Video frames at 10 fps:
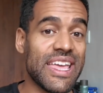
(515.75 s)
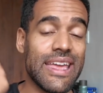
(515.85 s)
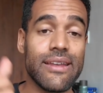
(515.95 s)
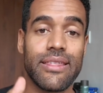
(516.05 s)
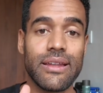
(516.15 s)

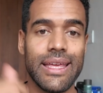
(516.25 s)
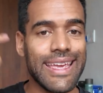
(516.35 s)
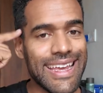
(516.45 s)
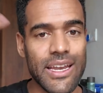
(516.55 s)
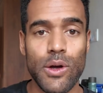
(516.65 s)
instantly
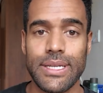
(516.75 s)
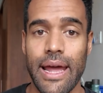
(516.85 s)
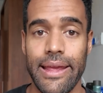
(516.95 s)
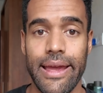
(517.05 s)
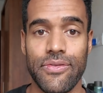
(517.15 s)
he knows how
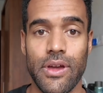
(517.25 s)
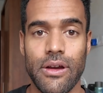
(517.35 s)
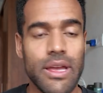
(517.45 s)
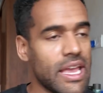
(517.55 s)
to get there.